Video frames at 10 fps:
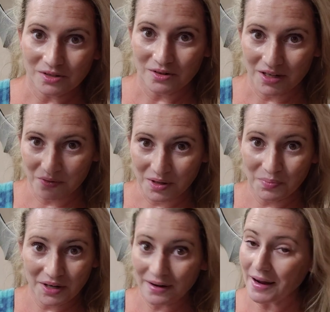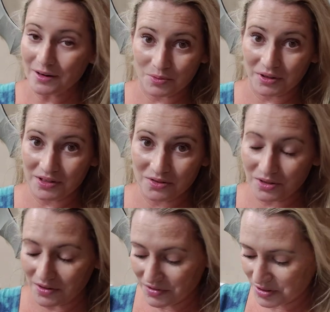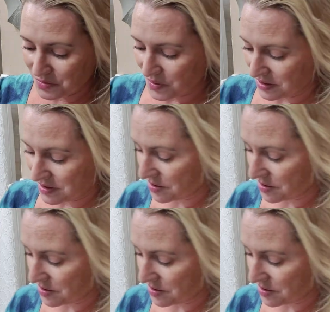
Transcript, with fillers: So anyway, but I really do love this one.